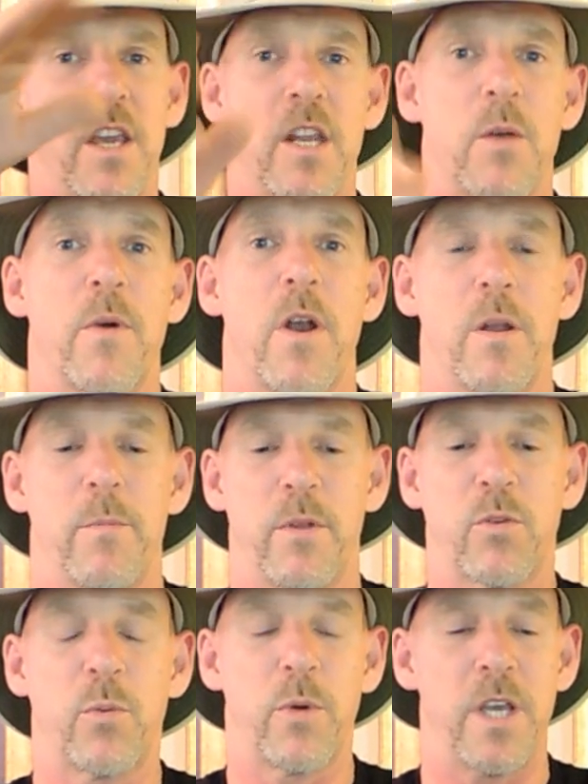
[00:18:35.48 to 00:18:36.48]
anywhere in
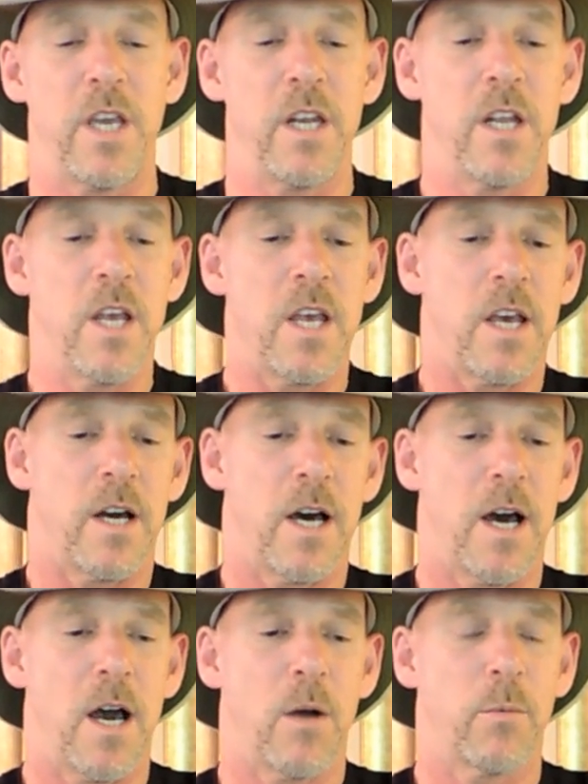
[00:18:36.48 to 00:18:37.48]
between.
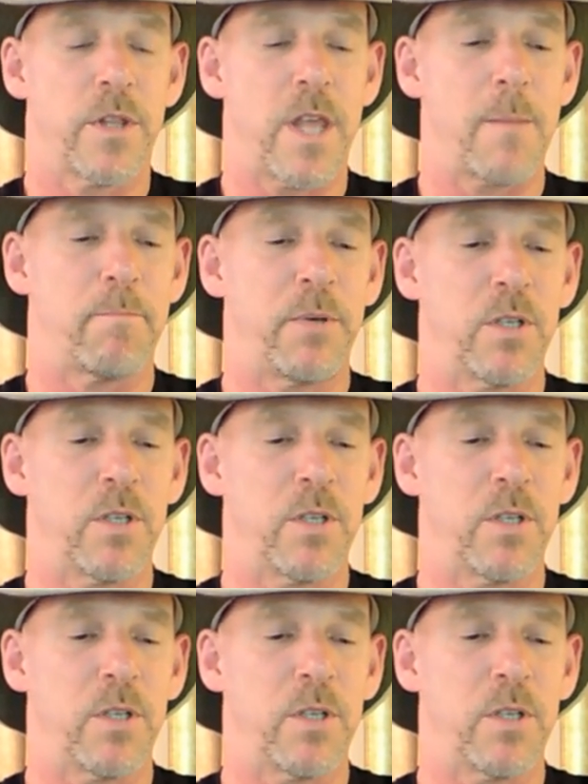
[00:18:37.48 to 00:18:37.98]
When they